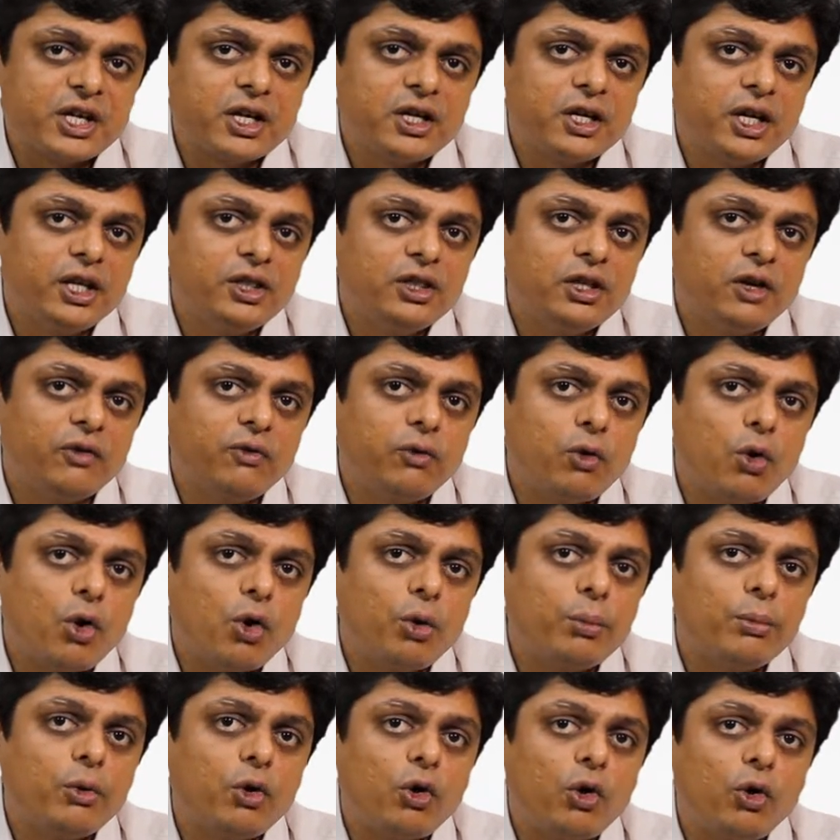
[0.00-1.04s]
in the
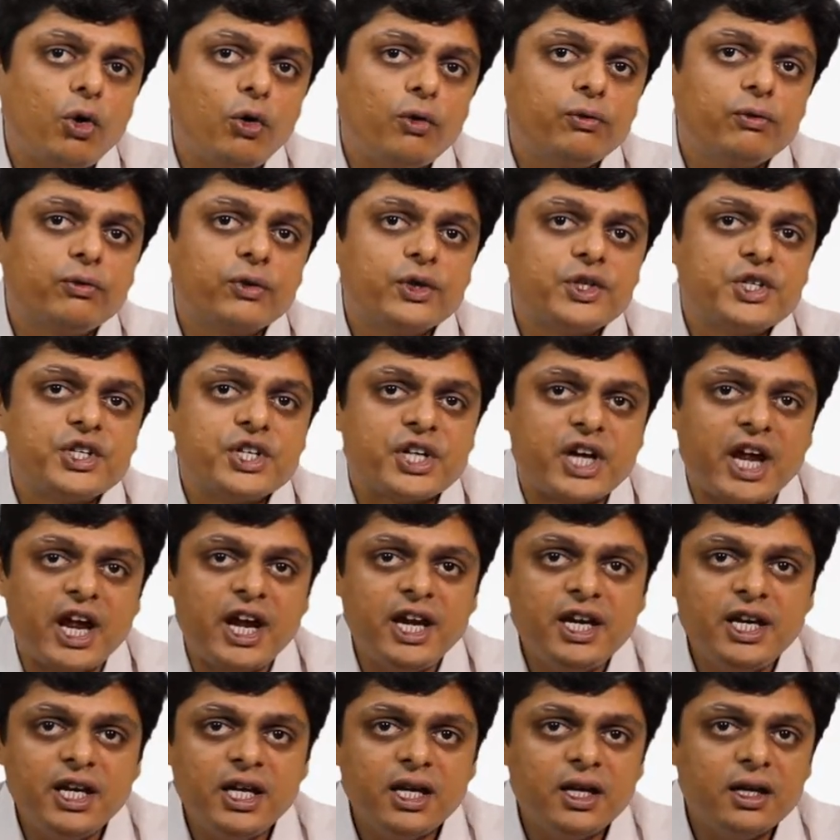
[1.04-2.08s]
form of
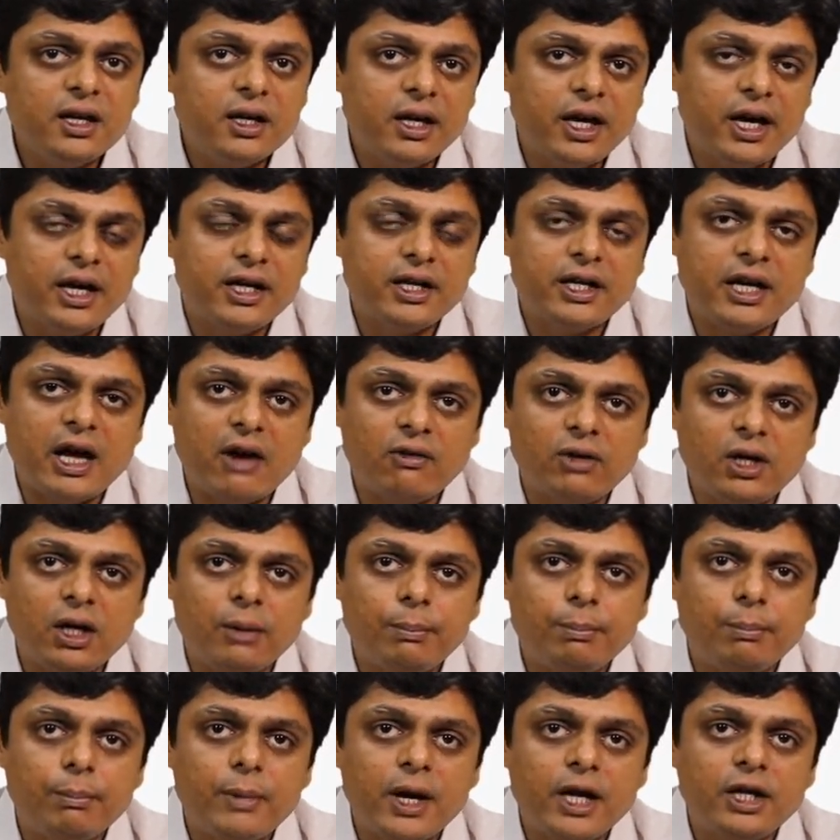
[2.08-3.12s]
training and
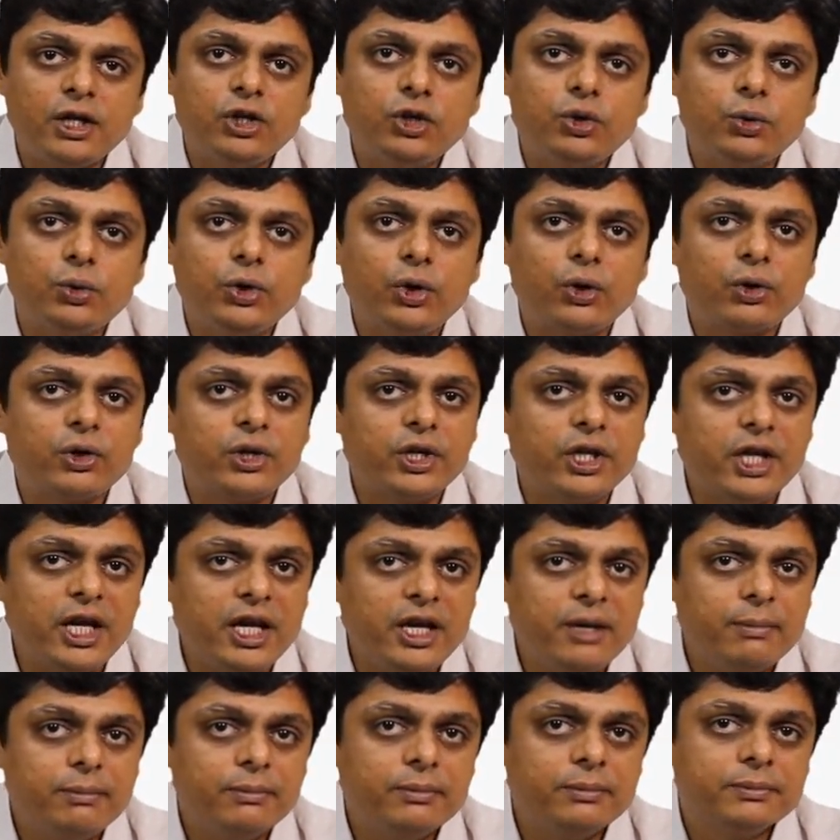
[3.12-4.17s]
development to your
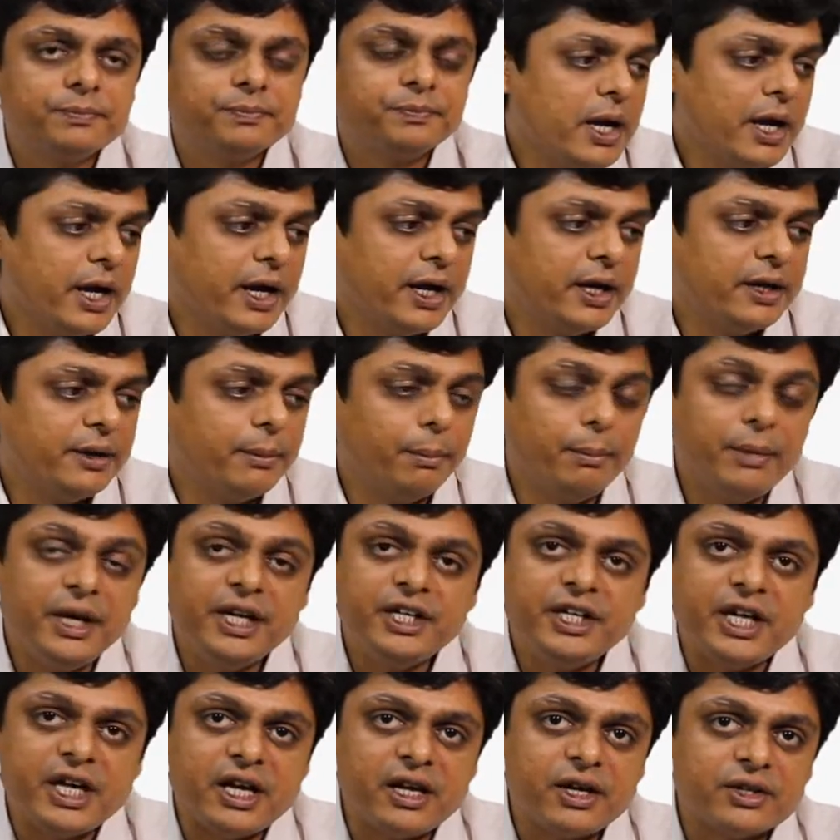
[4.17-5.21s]
team, and
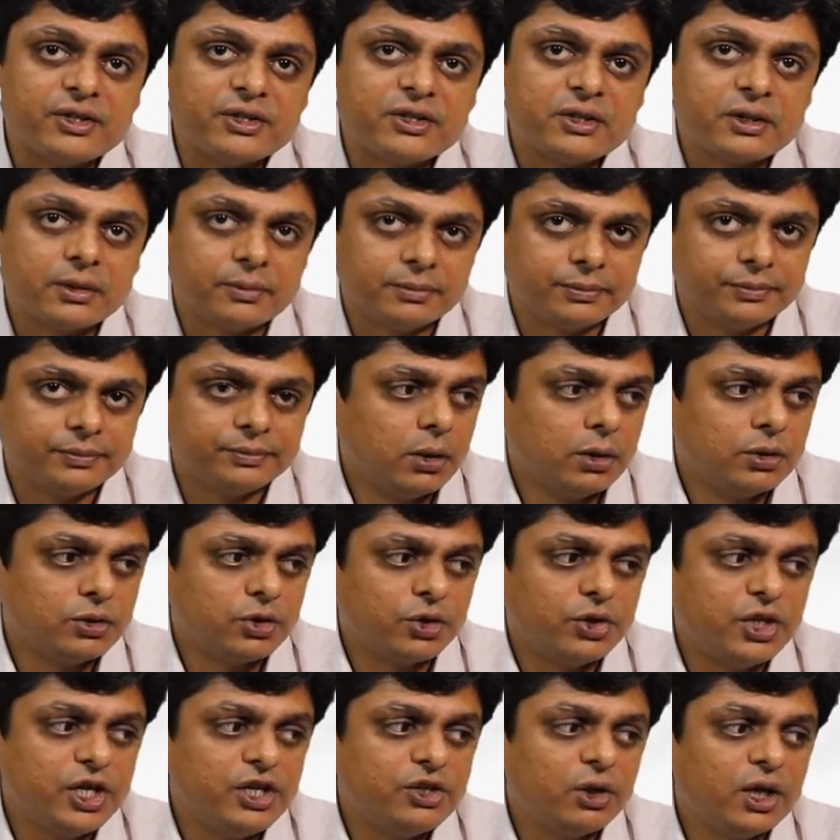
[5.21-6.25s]
meetings. So
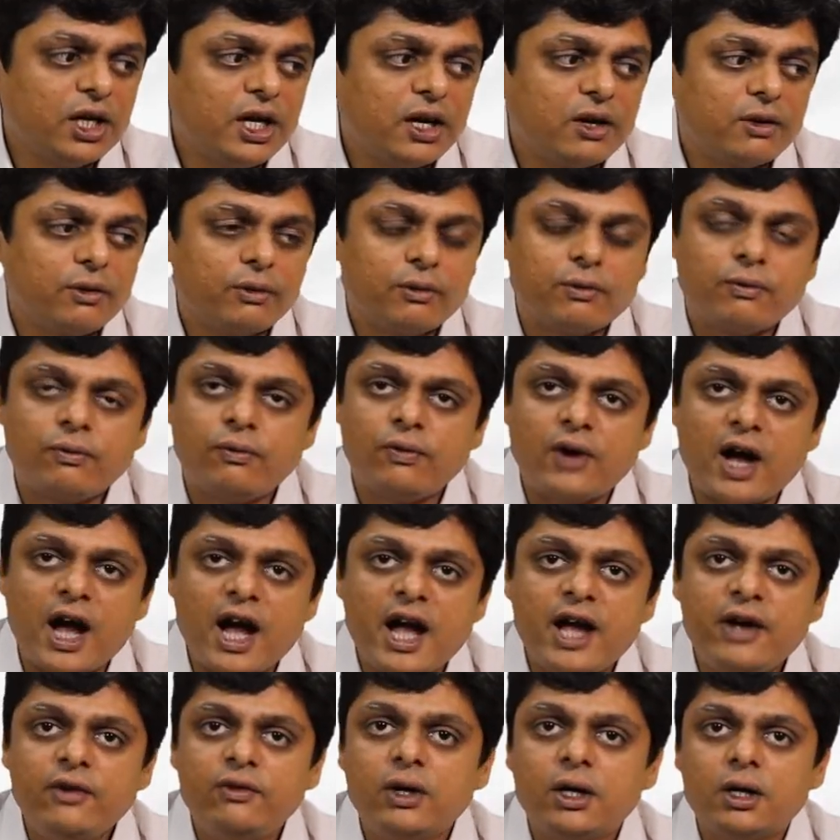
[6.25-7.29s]
these all are
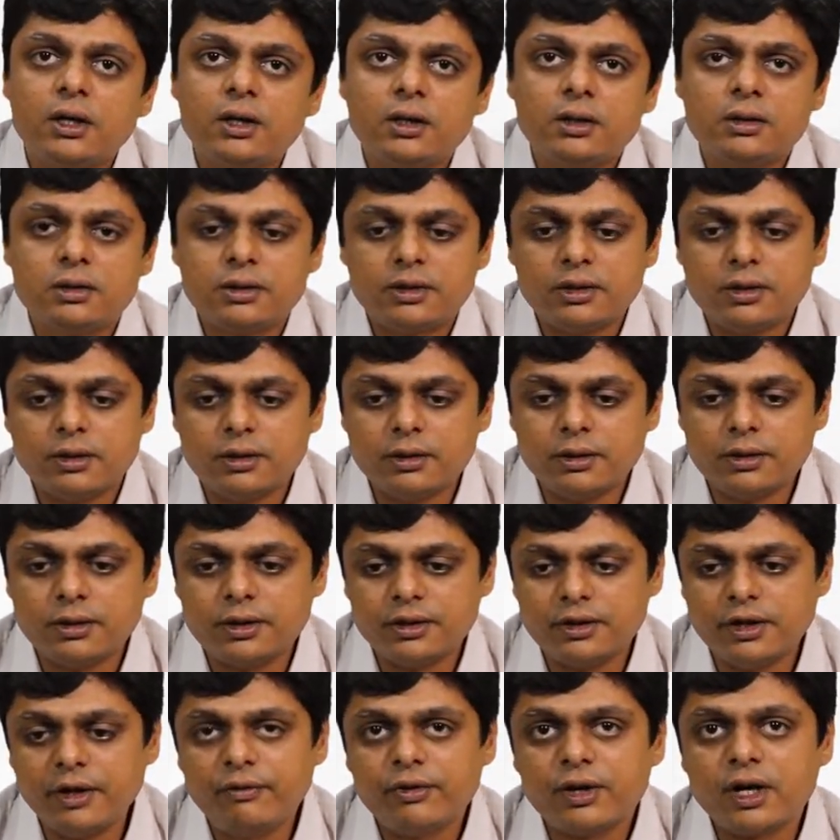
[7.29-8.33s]
5
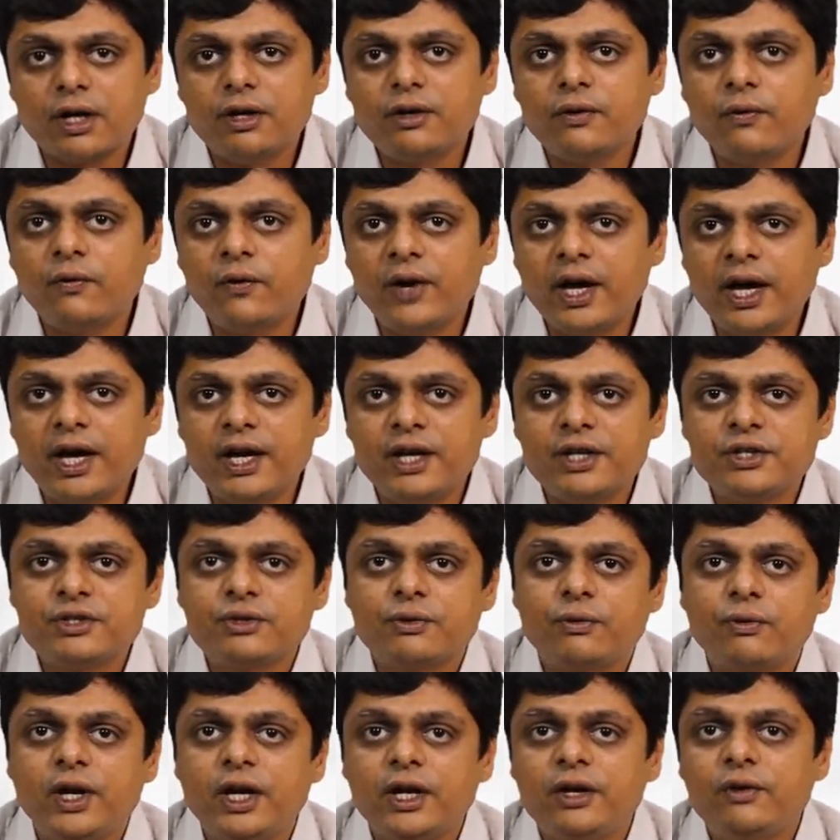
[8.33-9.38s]
different ways
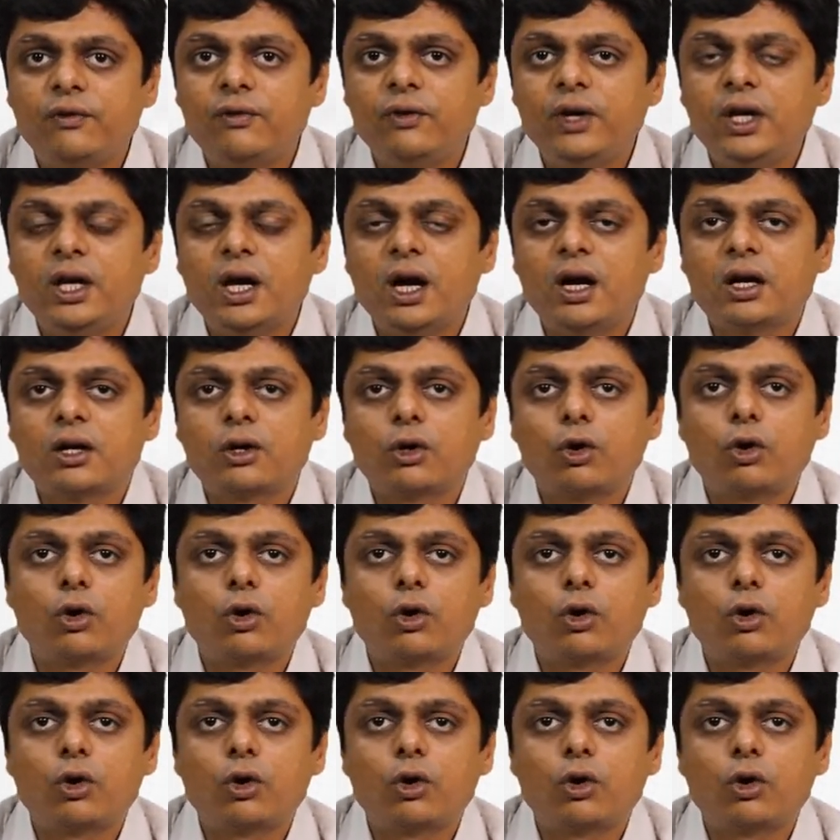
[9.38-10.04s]
where we are